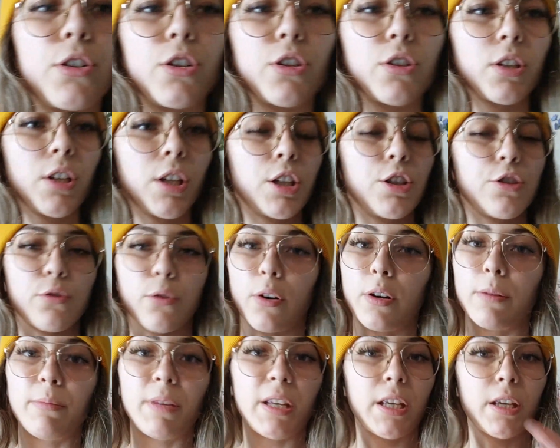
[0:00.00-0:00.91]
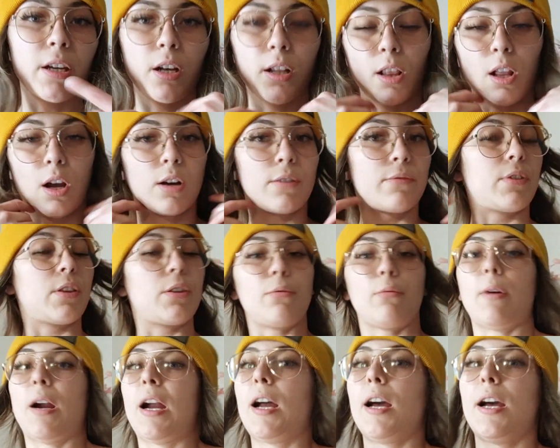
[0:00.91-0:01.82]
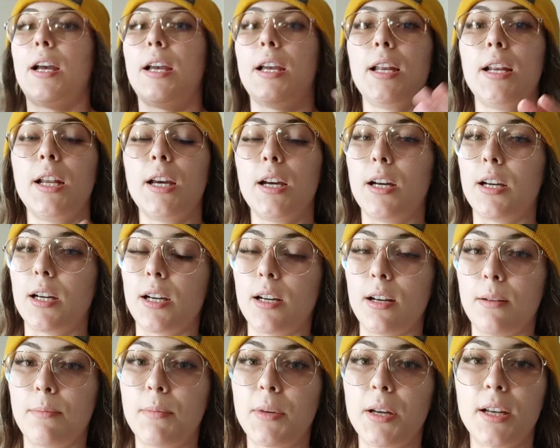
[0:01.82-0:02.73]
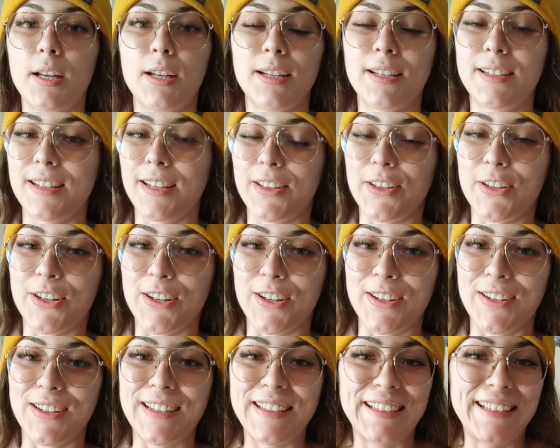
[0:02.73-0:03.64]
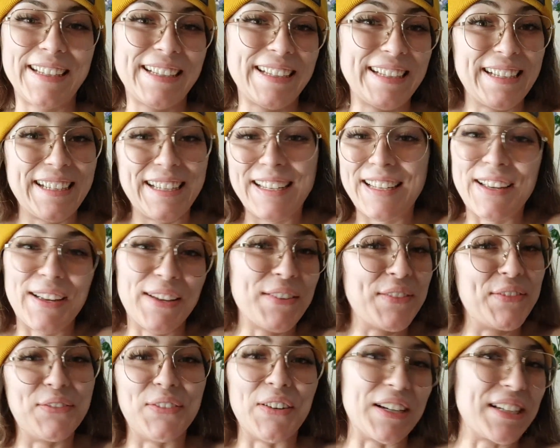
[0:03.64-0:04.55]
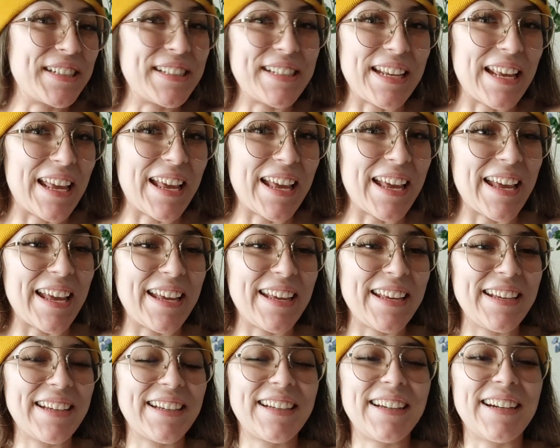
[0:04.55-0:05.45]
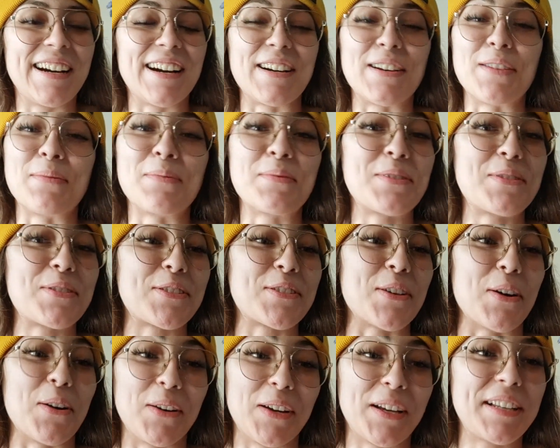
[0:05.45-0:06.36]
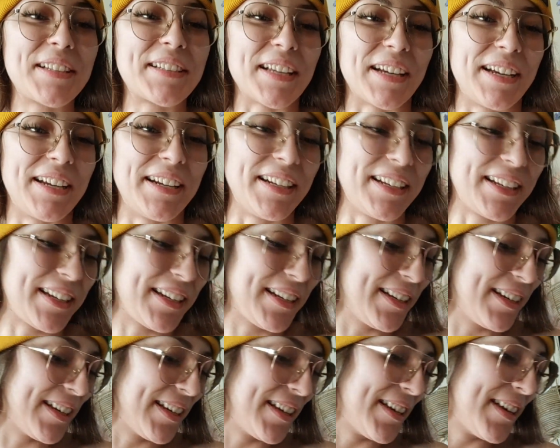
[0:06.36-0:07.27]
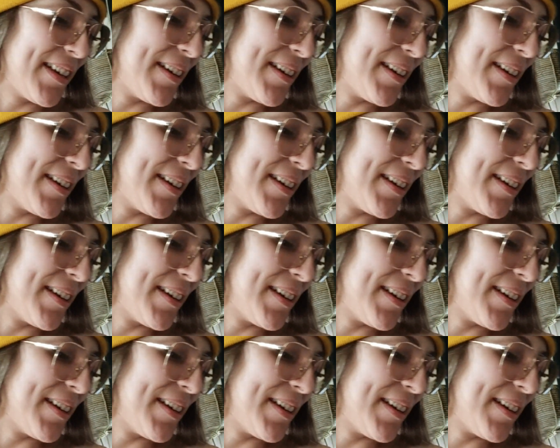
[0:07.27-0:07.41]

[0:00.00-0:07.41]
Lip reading: you're just gonna join me along for the ride. Another fun day. I'm so excited.